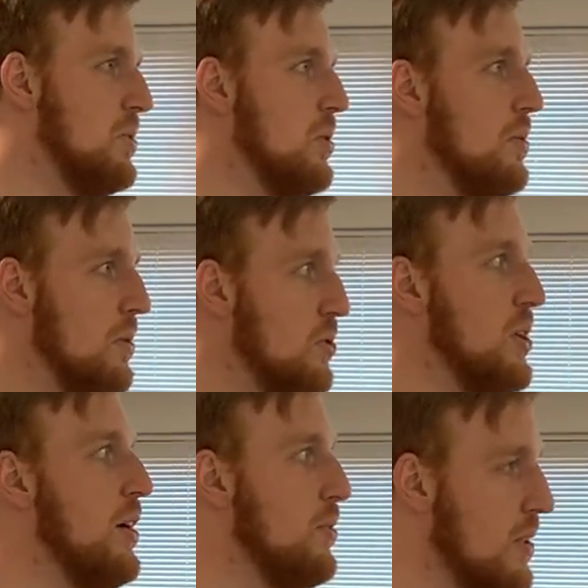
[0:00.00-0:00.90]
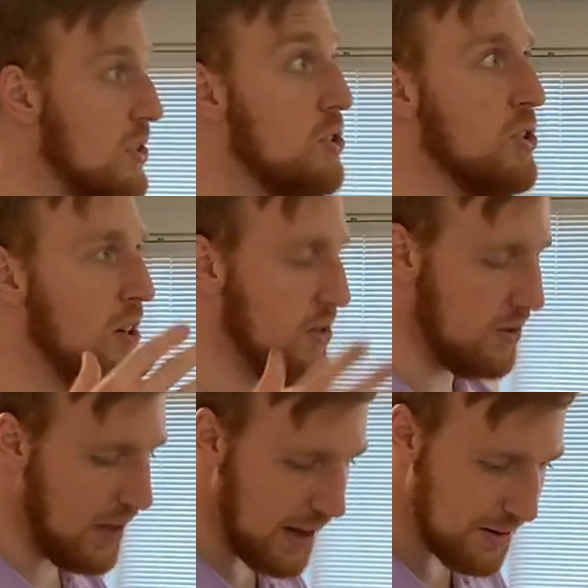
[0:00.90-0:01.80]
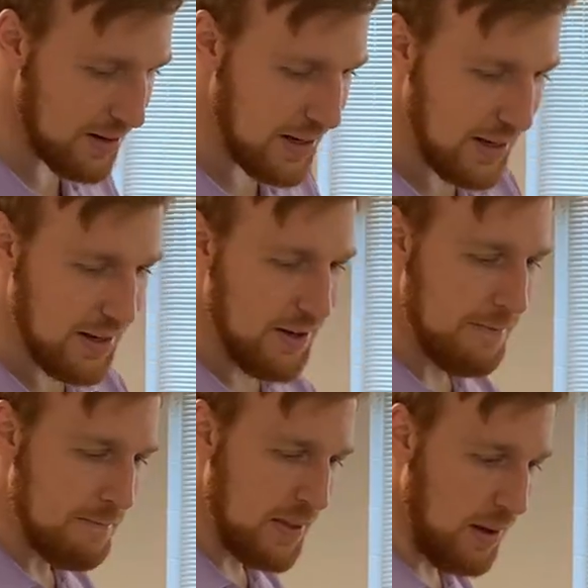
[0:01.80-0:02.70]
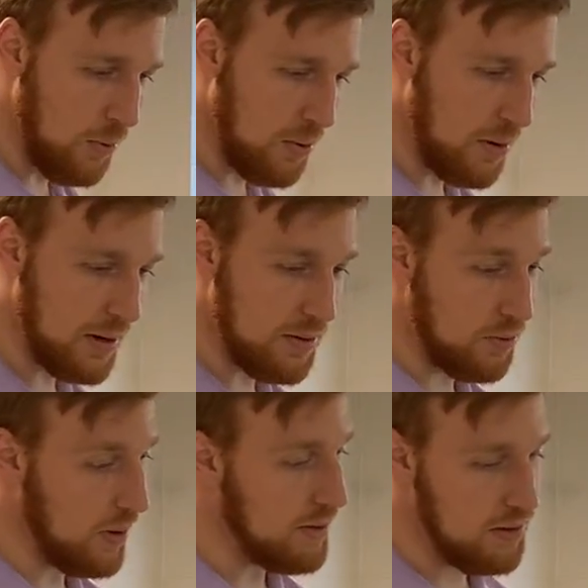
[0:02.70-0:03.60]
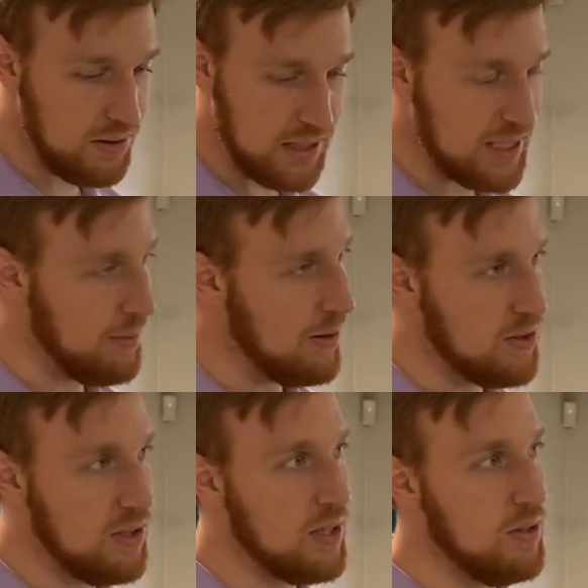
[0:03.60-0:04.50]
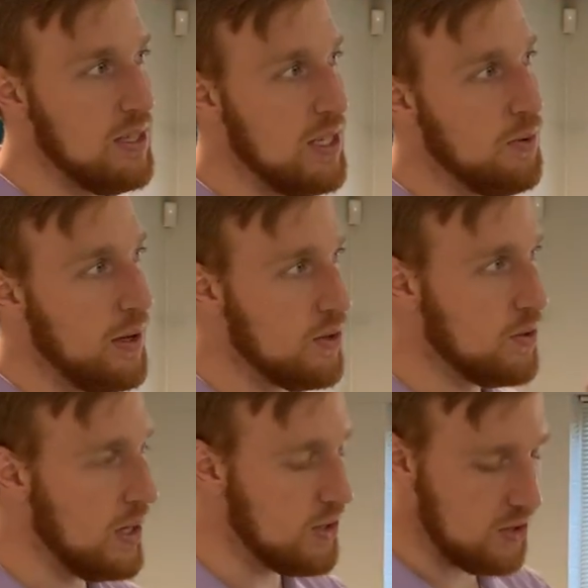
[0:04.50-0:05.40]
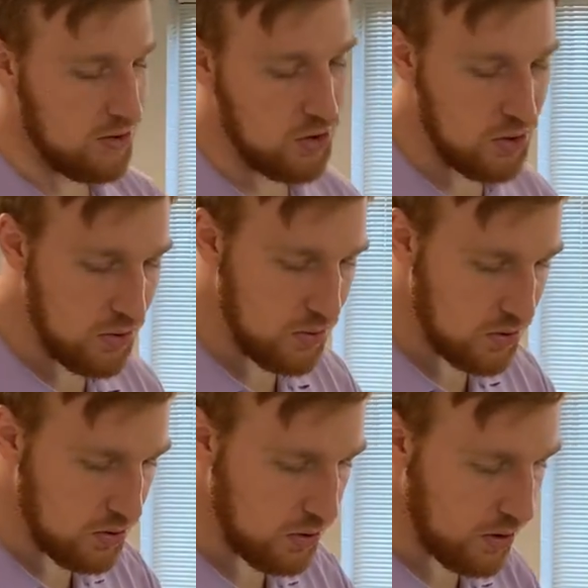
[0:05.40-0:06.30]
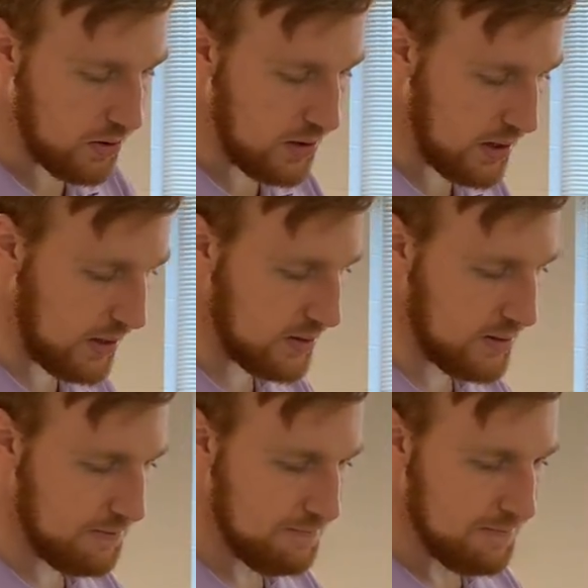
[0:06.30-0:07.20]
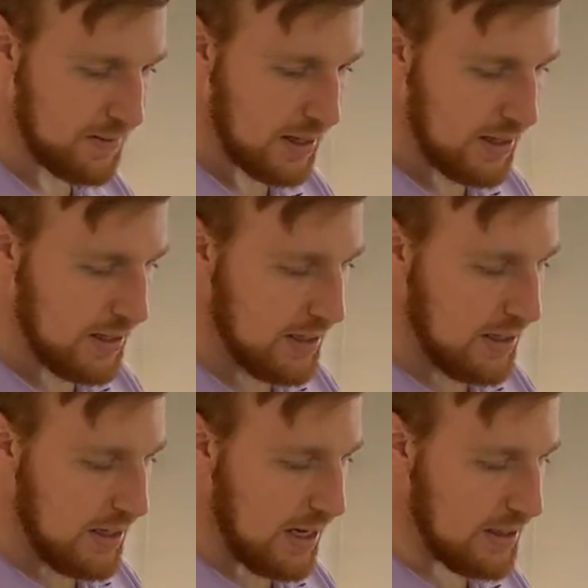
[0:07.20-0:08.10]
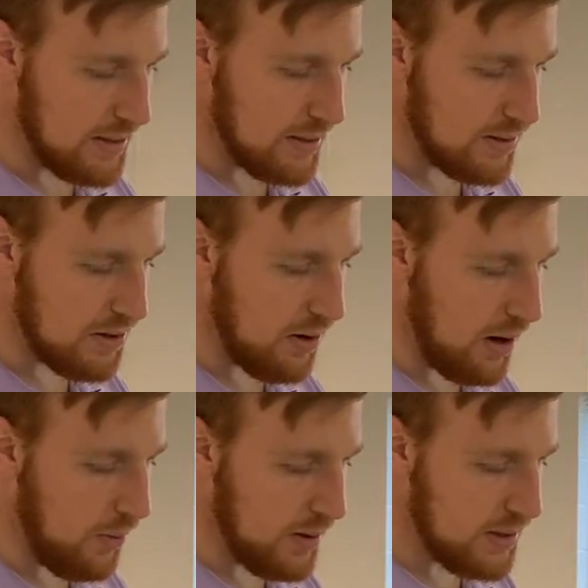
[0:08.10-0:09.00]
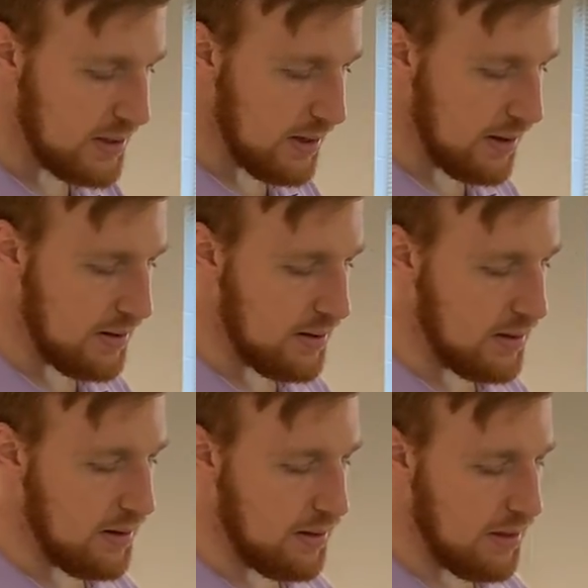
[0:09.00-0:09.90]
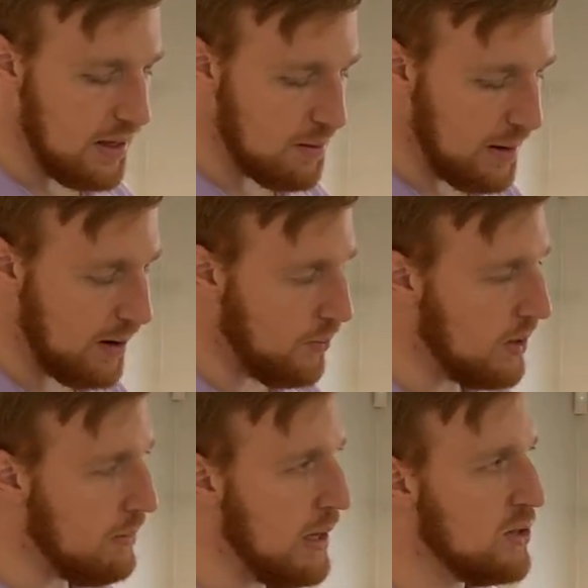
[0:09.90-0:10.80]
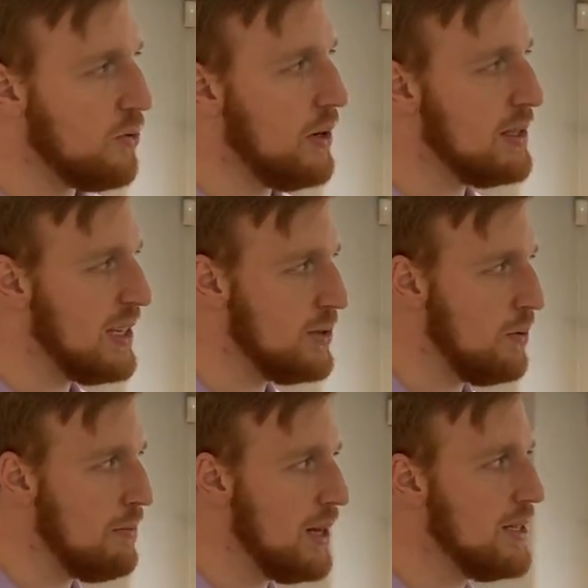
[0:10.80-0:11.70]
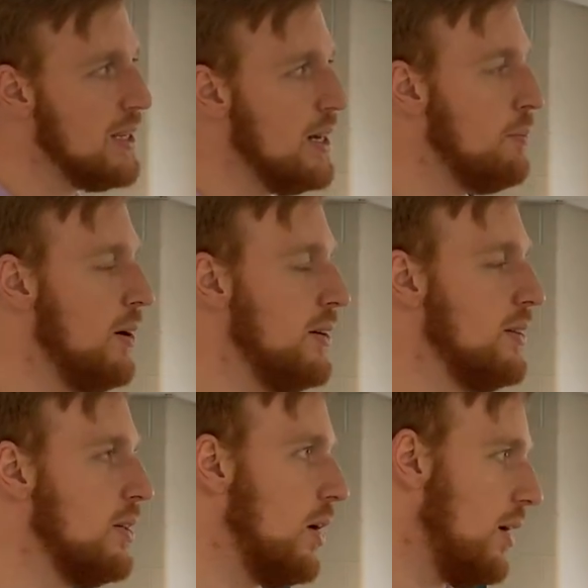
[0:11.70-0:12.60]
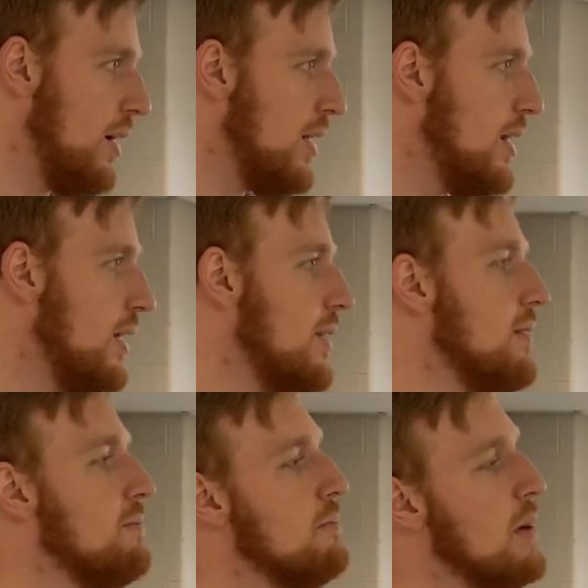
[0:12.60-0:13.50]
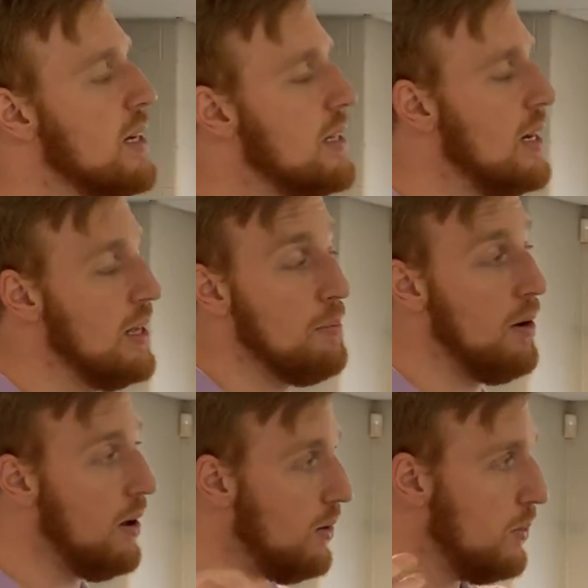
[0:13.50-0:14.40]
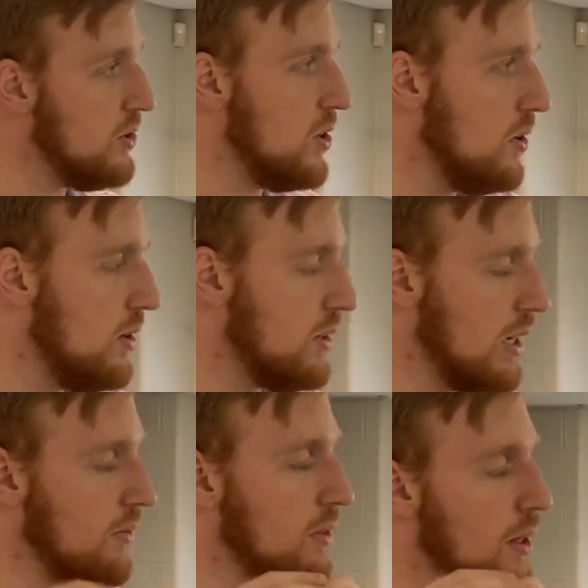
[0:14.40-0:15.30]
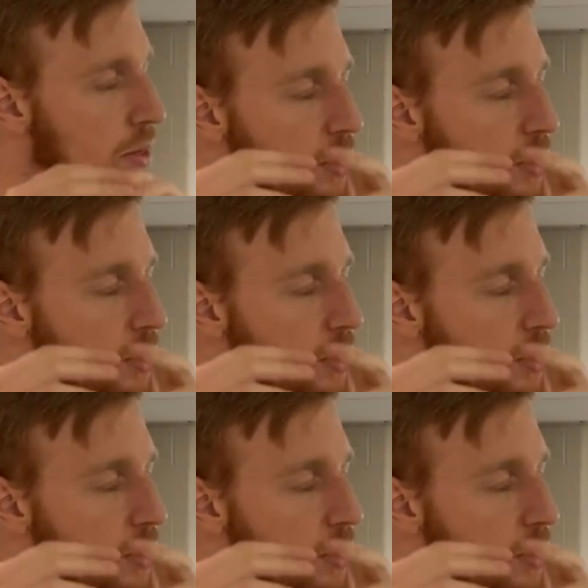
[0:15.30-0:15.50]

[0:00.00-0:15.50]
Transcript: you shall do this, you shall not do that. Or throughout the New Testament, there's this continual exhortation to do good things. And so I want us to think about what it means for us as we meditate upon God, meditating upon what is good, kind of in the